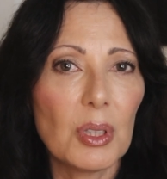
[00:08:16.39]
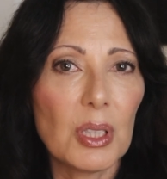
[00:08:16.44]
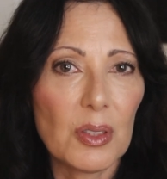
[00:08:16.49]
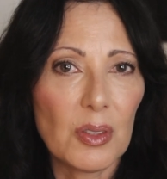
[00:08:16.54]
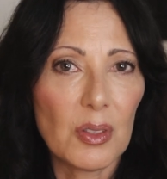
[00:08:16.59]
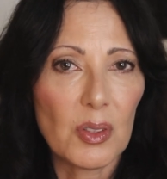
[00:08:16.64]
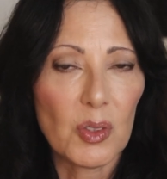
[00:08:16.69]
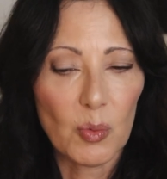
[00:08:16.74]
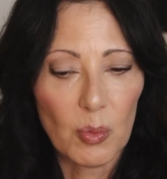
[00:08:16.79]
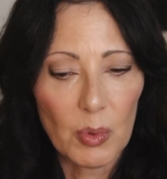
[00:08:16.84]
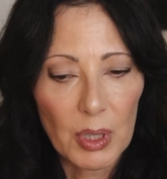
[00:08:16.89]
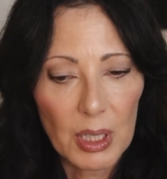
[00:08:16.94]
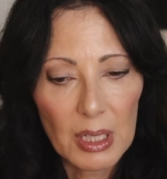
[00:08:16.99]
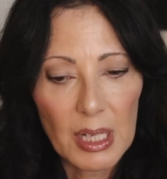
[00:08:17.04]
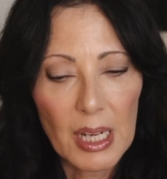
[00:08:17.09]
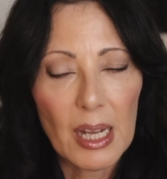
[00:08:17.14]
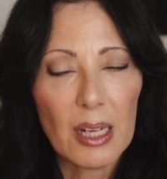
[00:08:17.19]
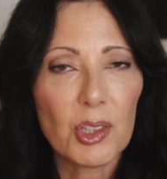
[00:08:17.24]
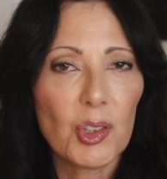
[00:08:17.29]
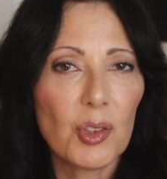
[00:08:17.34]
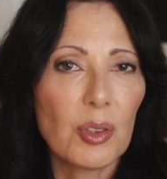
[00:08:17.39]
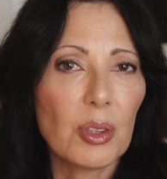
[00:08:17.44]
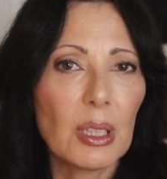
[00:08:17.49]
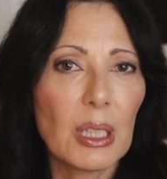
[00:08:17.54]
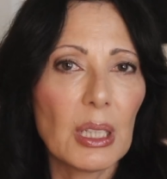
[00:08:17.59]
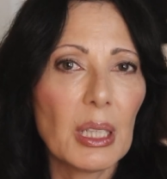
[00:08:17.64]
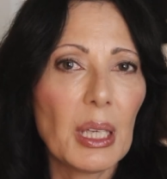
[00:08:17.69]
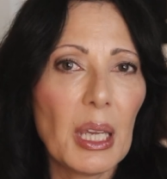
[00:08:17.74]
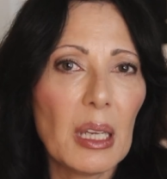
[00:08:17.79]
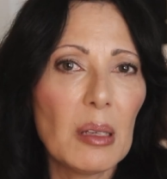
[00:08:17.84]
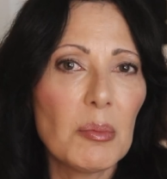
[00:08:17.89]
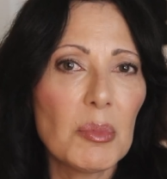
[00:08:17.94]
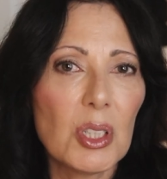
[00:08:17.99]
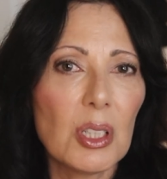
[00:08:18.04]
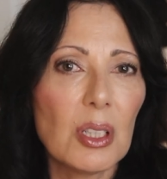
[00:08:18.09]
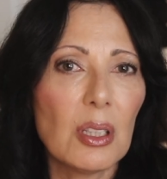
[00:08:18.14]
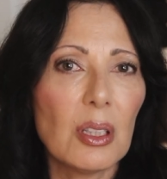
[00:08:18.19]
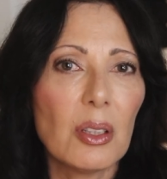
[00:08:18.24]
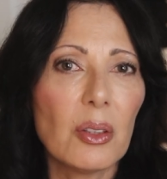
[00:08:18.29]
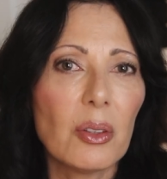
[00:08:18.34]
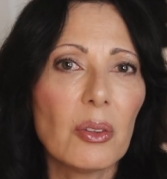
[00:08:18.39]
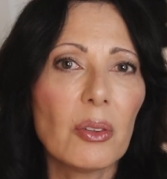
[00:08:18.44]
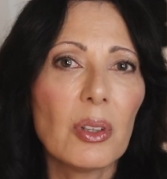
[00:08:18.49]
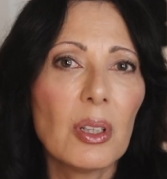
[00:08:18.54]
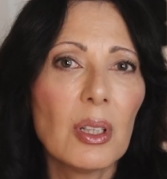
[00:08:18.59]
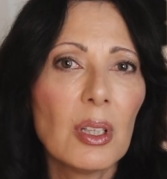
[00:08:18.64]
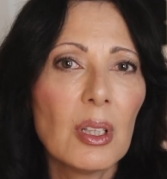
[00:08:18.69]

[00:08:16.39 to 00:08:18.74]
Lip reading: This is what naturally came to you.